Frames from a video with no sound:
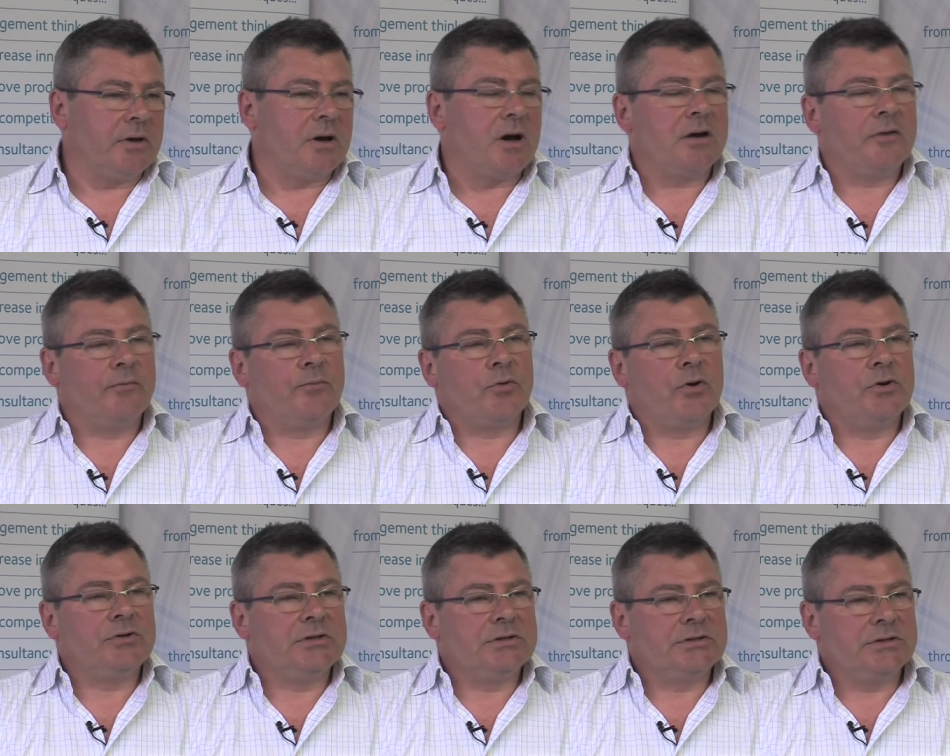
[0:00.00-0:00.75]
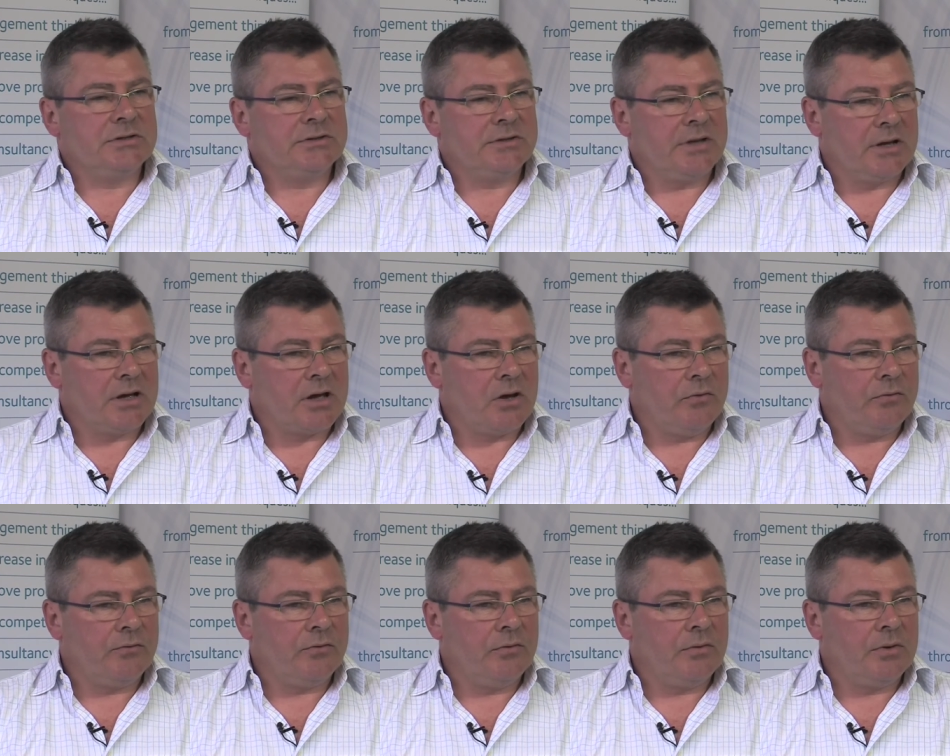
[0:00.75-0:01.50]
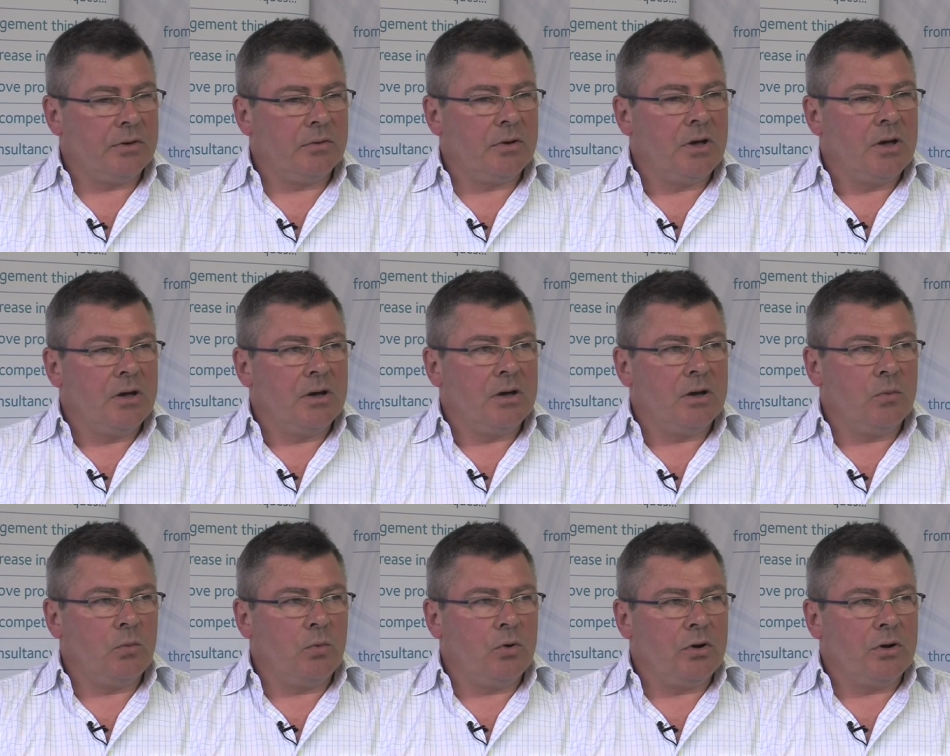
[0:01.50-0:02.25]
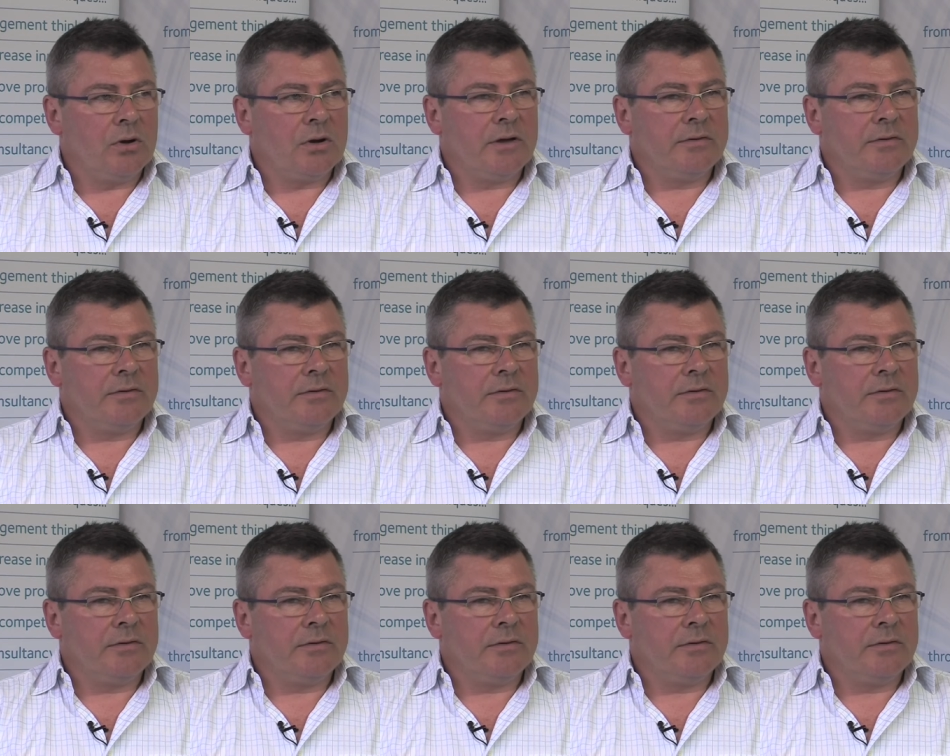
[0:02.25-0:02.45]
kind of processes they go through at work,